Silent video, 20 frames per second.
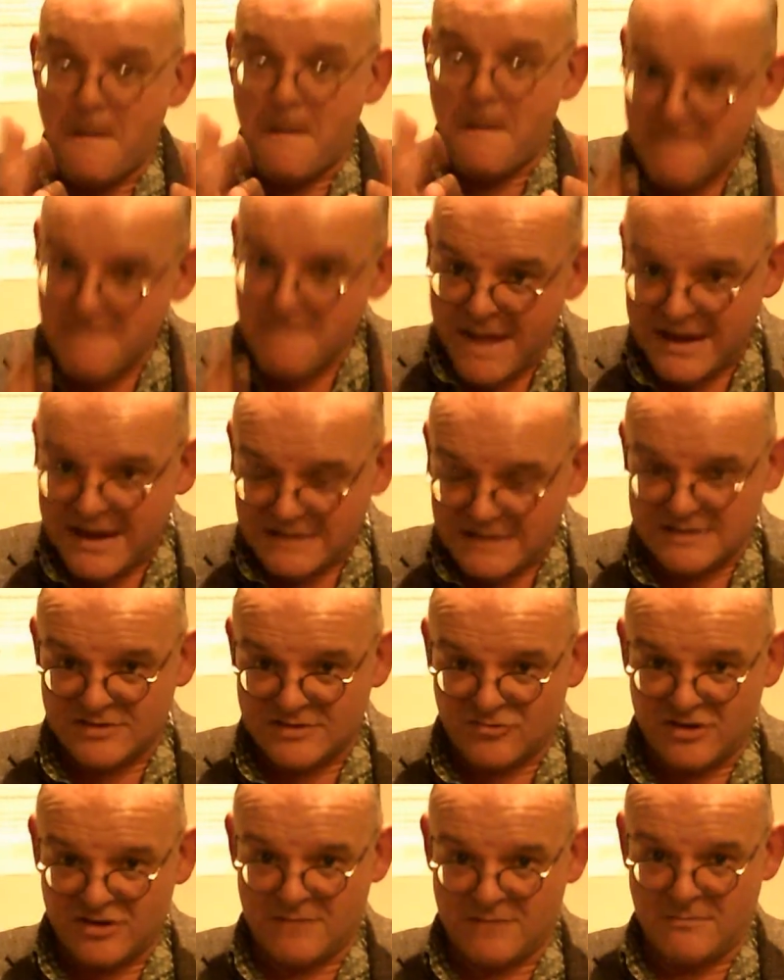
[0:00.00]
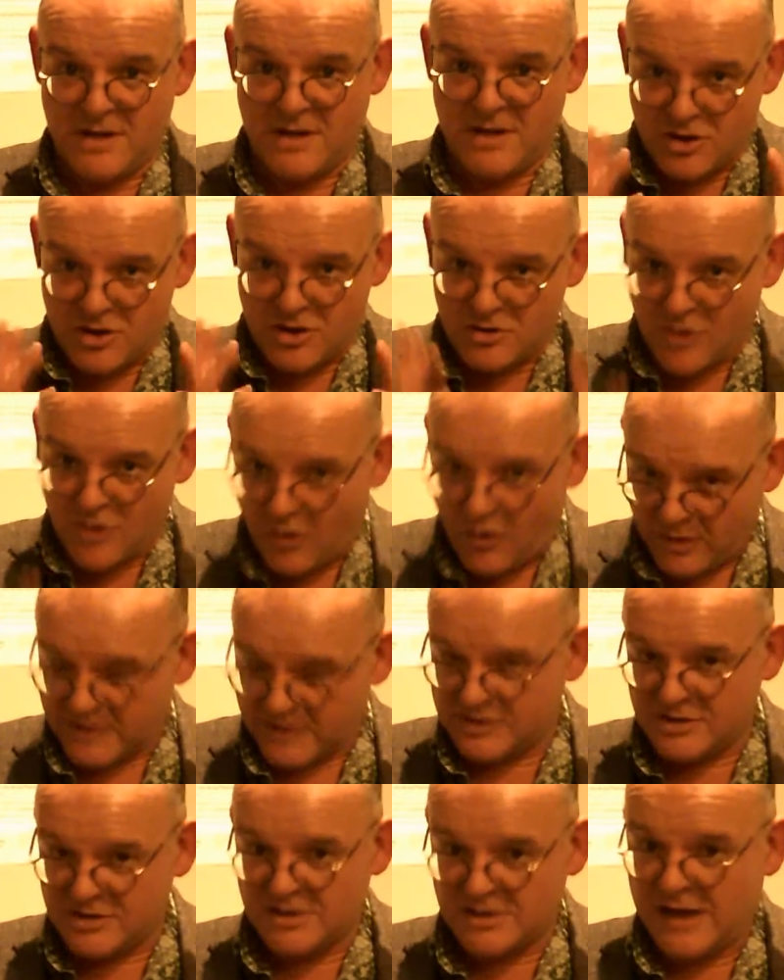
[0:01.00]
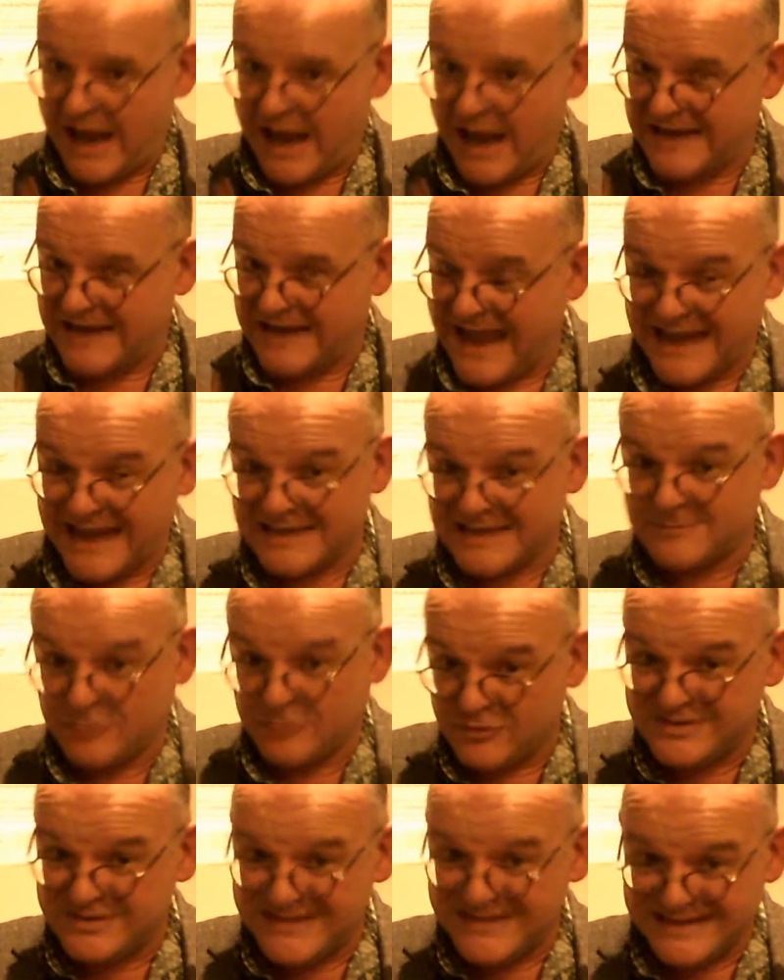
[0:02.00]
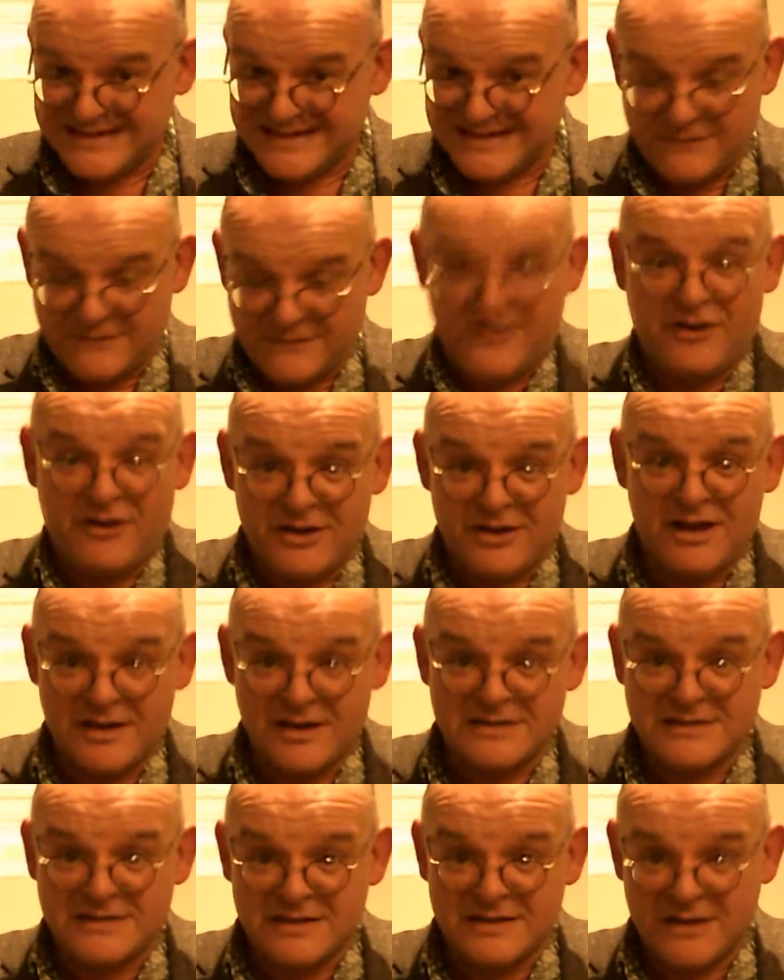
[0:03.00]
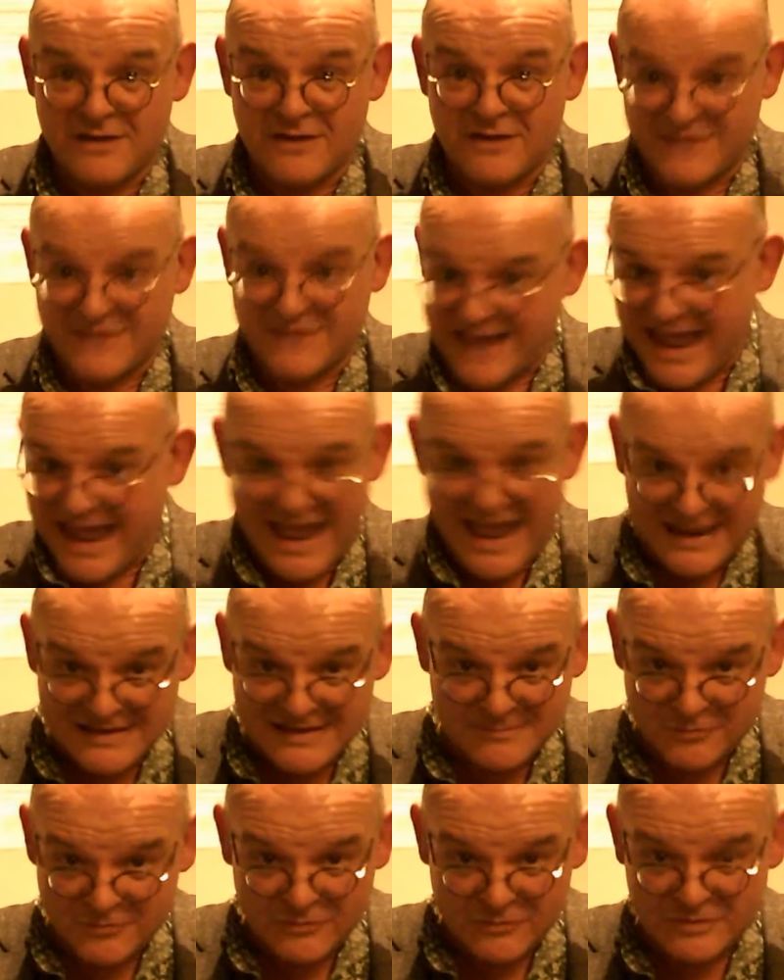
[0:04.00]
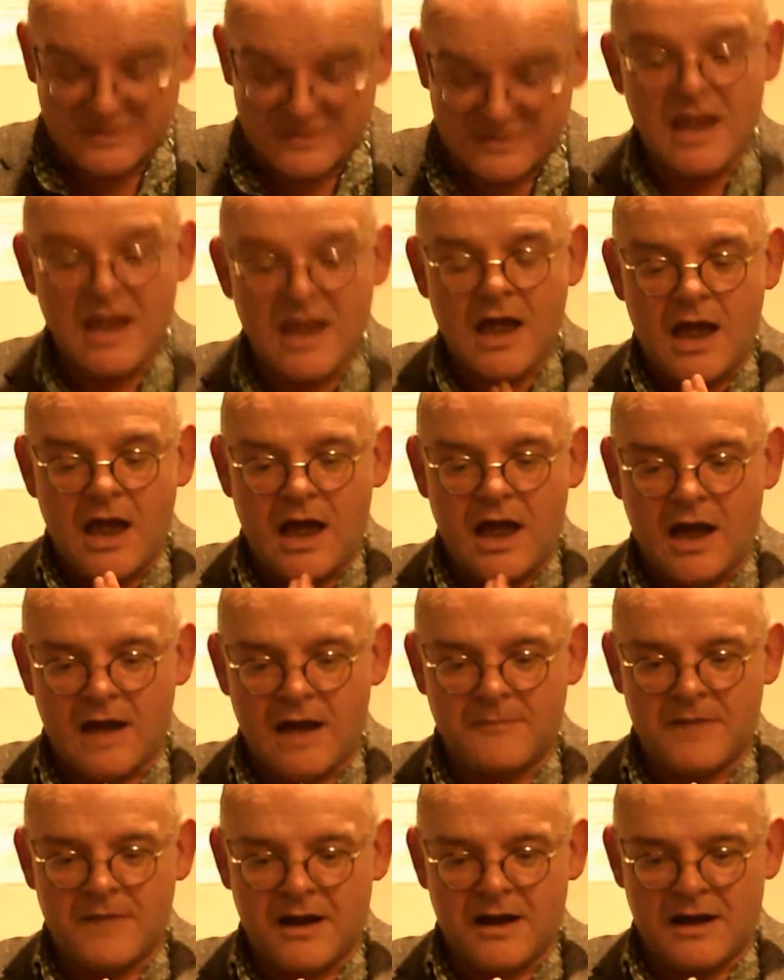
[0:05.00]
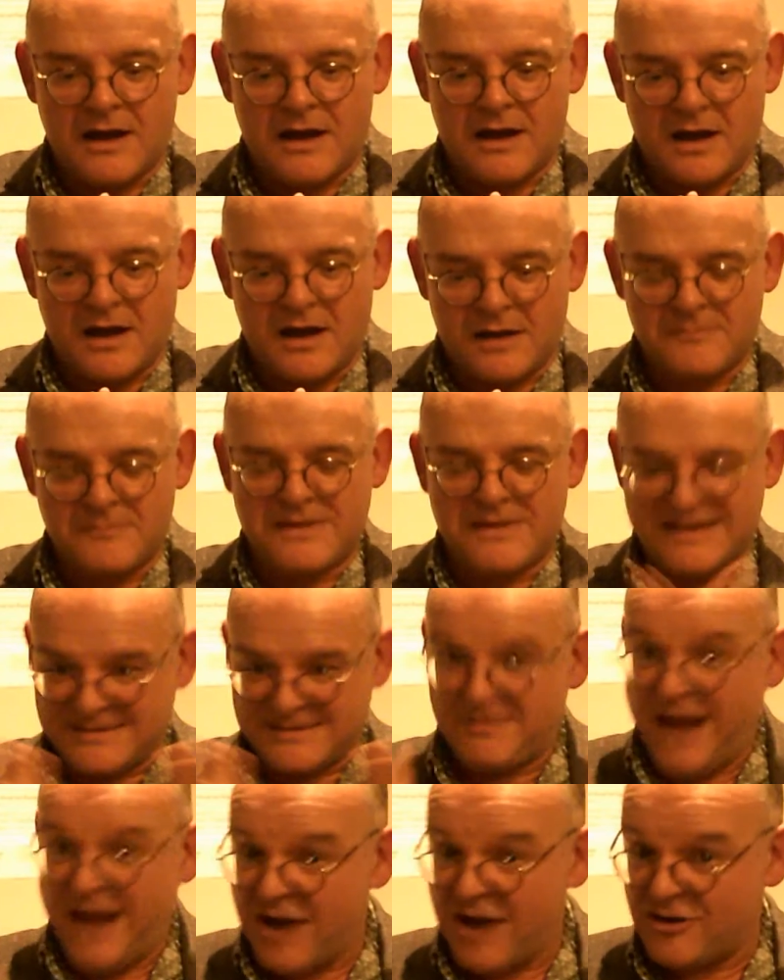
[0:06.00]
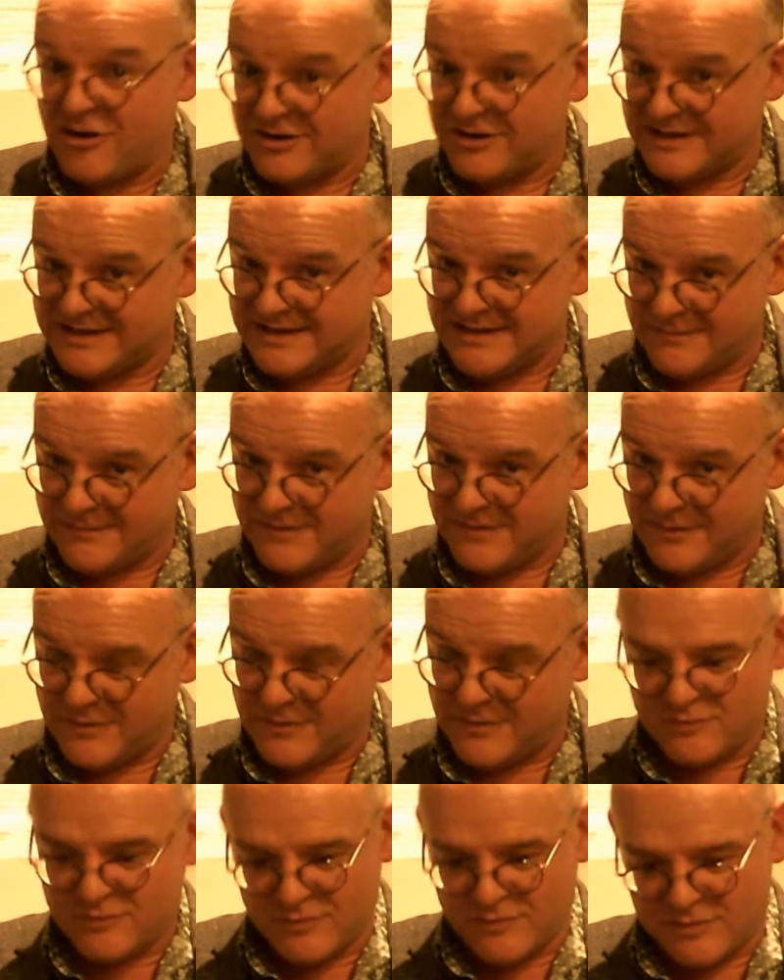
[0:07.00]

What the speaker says: mainstream knowledge and expertise. The very idea of the expert is apparently something which